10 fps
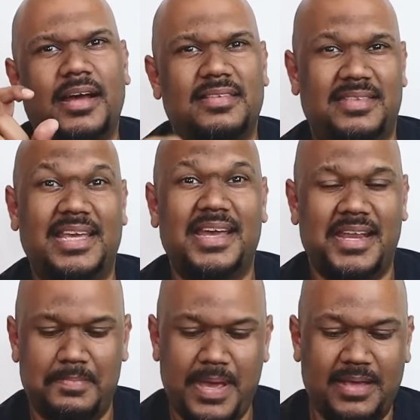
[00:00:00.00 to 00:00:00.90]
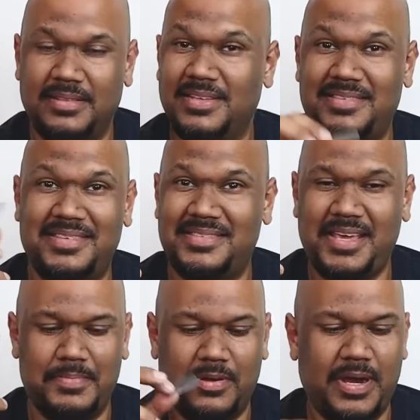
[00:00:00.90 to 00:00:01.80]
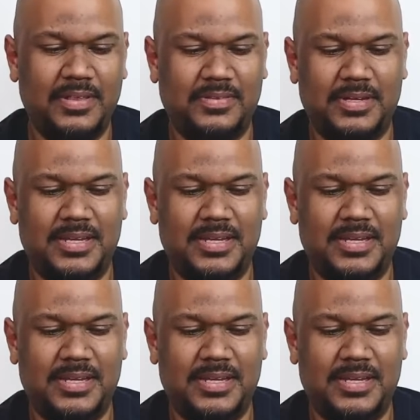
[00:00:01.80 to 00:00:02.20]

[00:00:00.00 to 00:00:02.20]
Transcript: sticker at the back. This is the same, all right? So